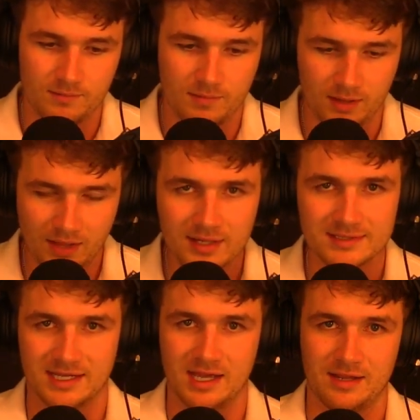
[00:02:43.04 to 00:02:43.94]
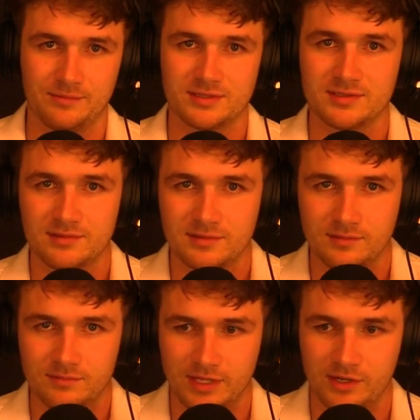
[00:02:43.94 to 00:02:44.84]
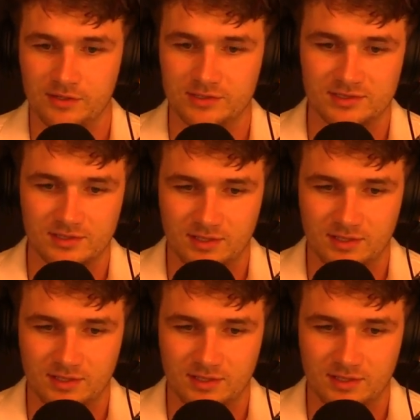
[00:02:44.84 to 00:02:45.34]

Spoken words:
a lot of times, there's